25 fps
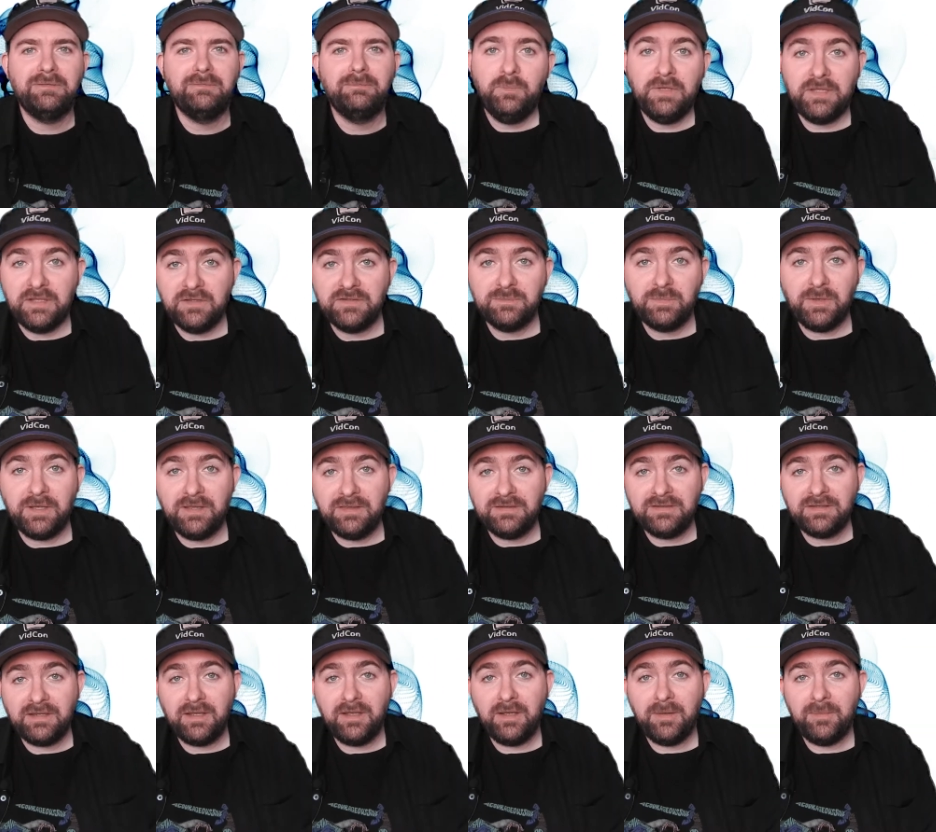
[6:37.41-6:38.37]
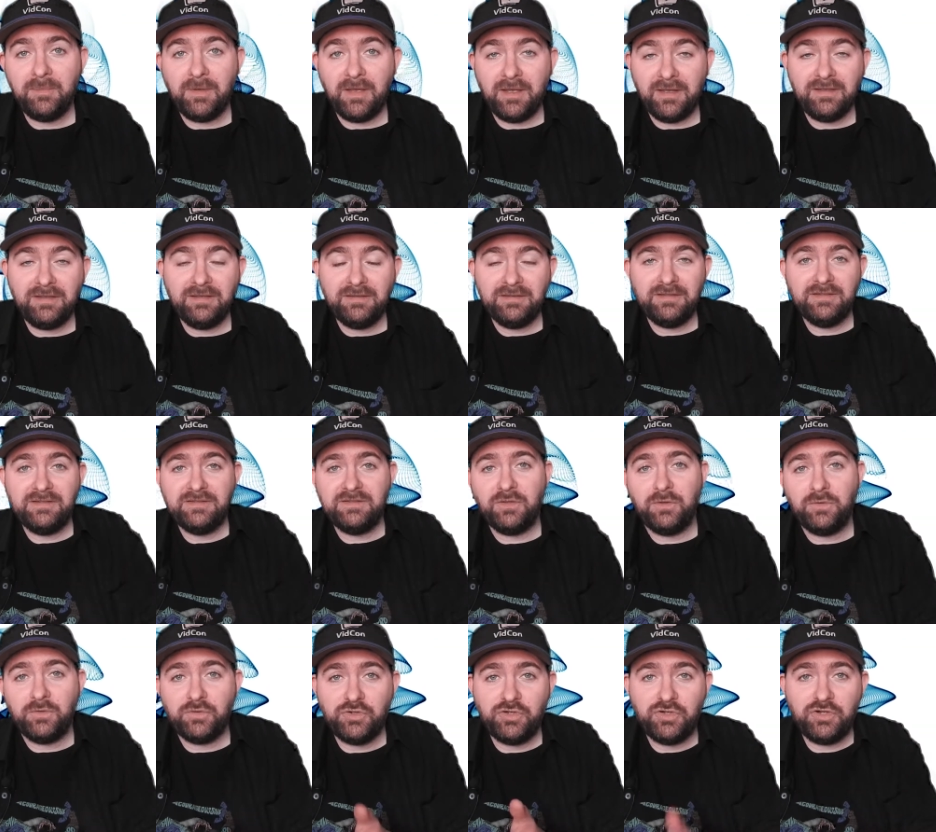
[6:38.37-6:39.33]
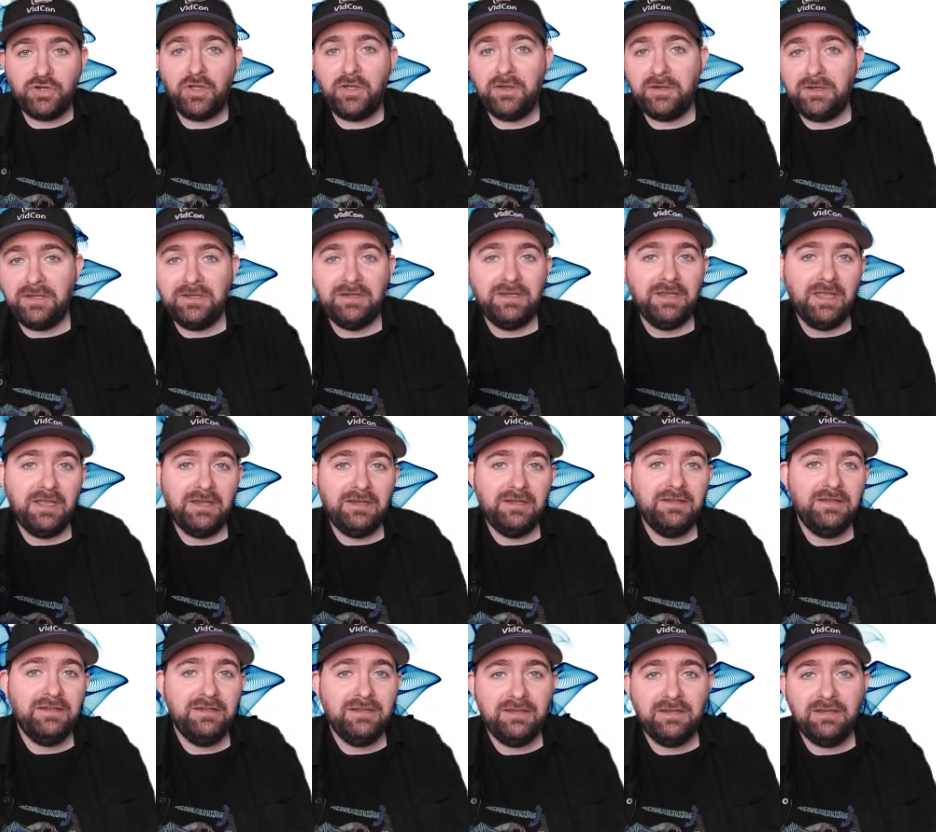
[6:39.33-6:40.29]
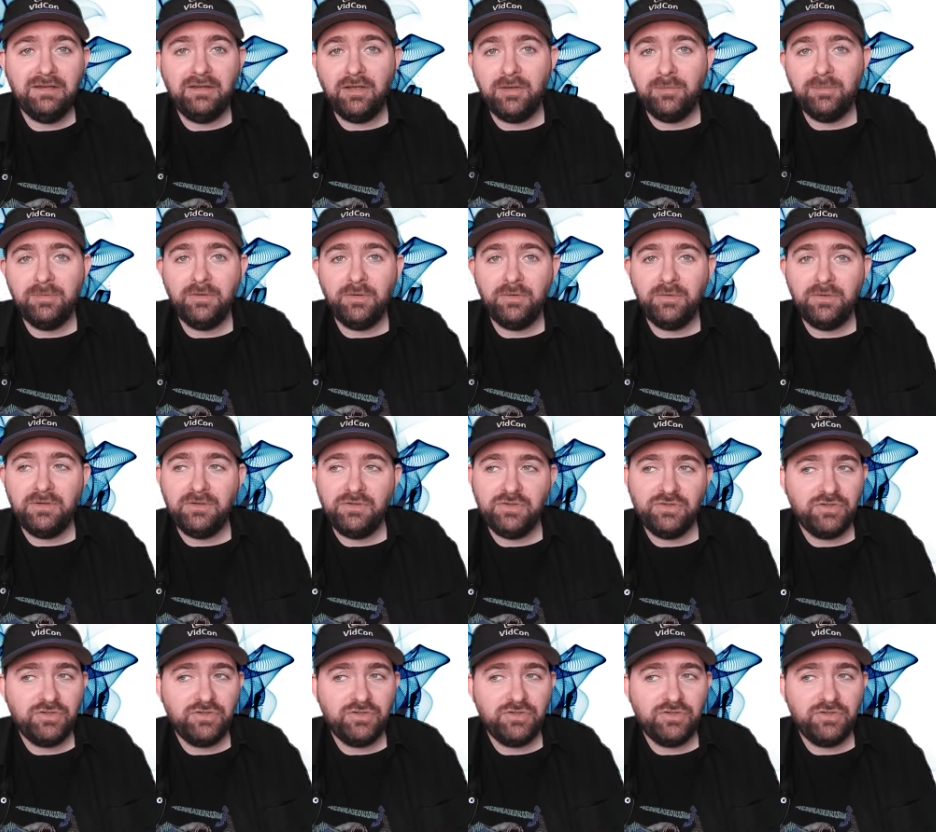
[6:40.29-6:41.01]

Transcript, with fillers: Because by the time I get this all shot and edited and uploaded,